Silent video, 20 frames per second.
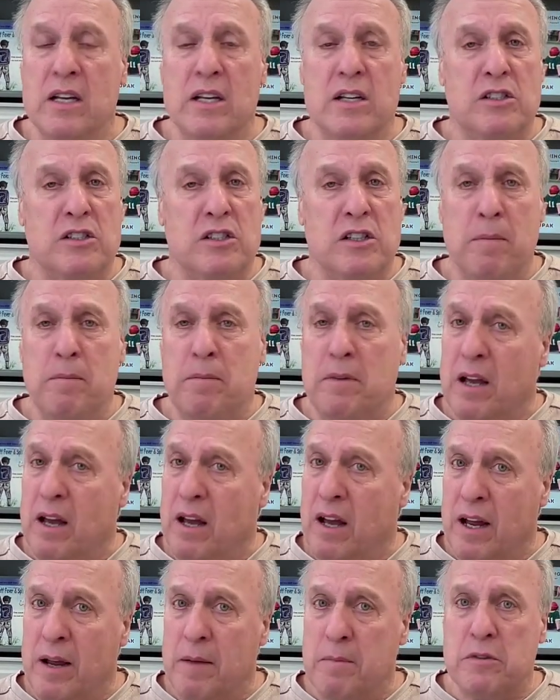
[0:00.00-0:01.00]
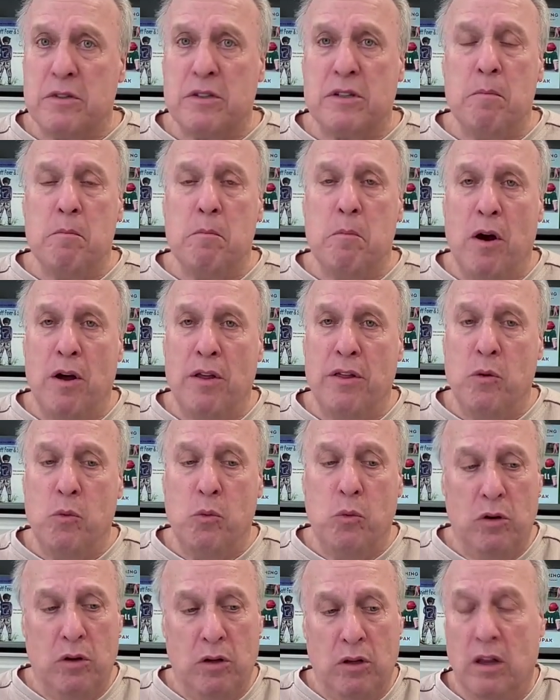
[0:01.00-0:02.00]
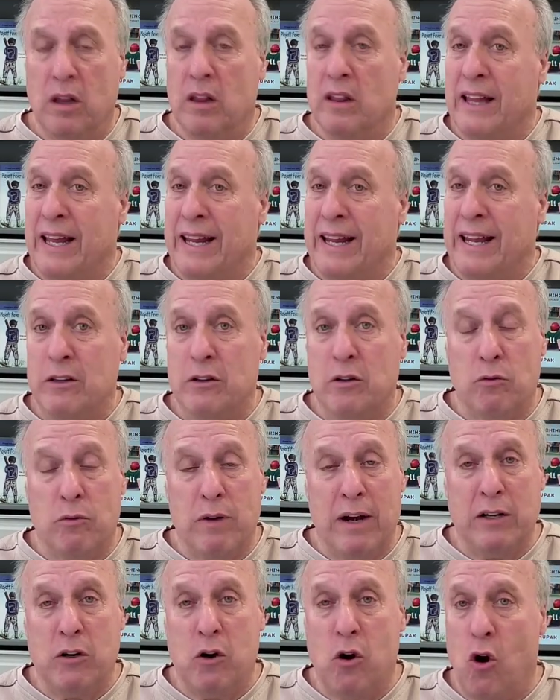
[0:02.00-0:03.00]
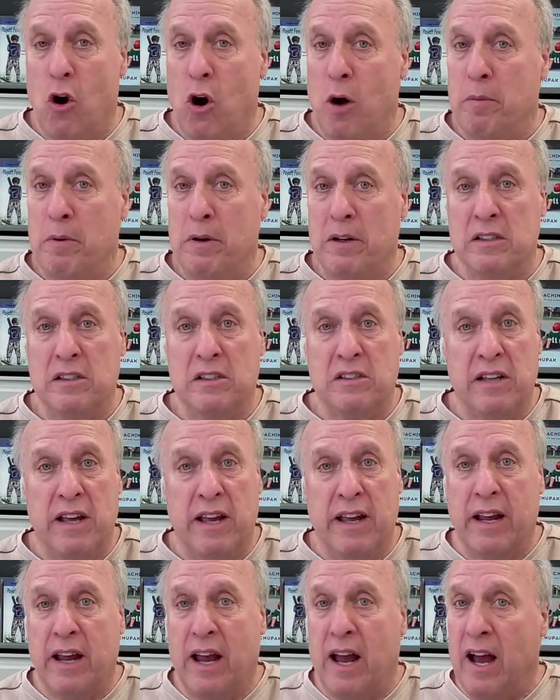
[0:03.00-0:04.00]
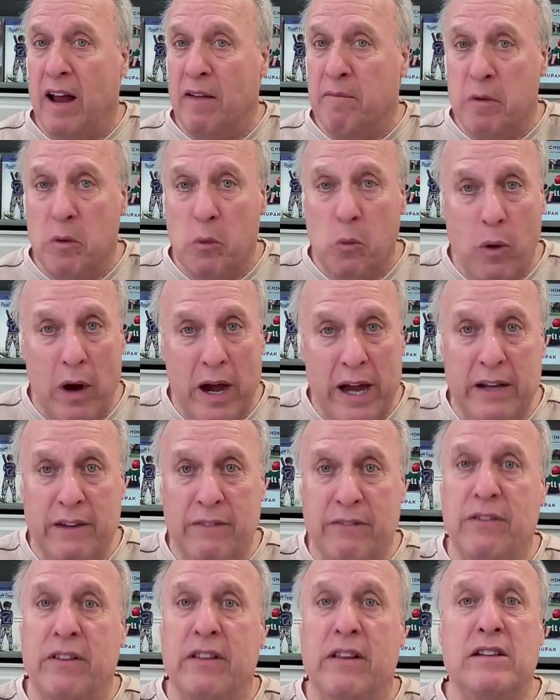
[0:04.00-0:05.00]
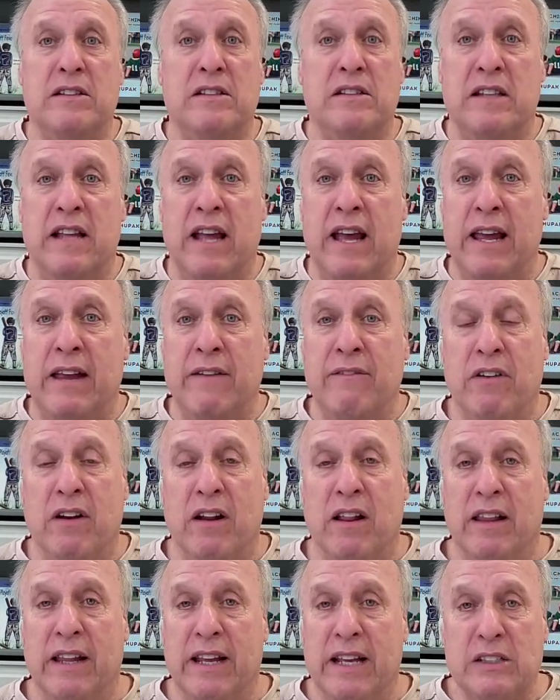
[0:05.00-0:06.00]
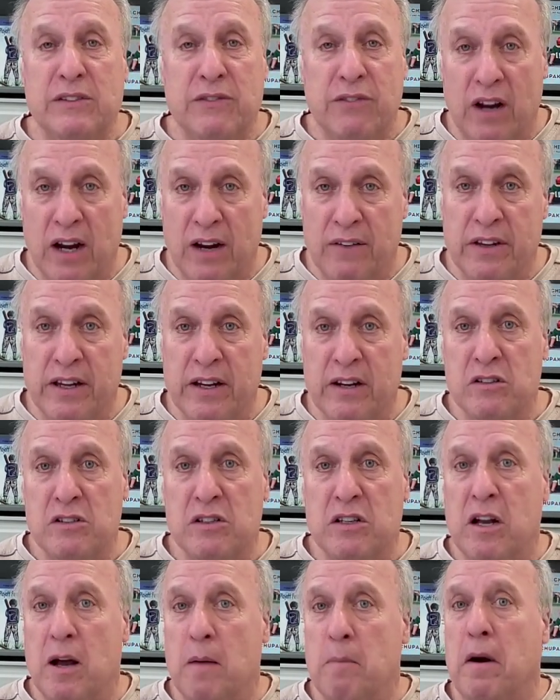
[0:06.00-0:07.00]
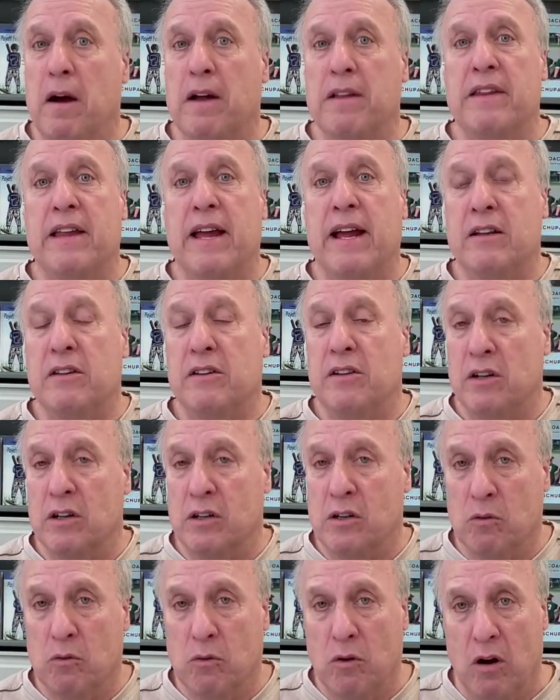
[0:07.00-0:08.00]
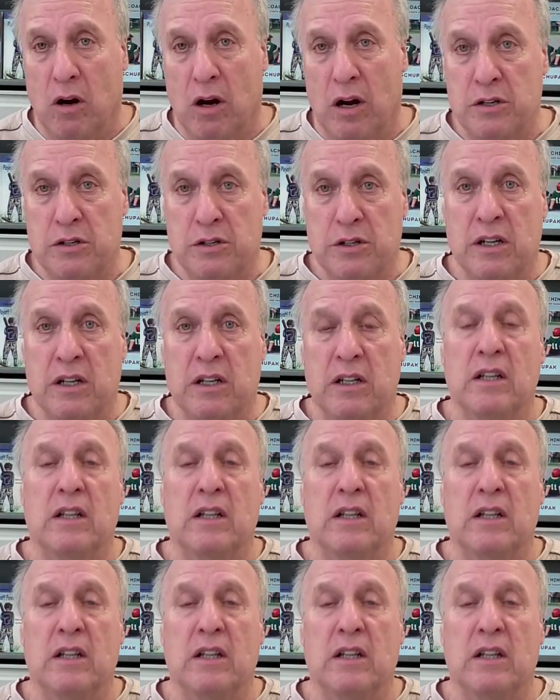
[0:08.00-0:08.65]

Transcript: Sometimes the mother will lay out the red carpet and say, I've been waiting for this day for the last 5 years. Come on down to the garage.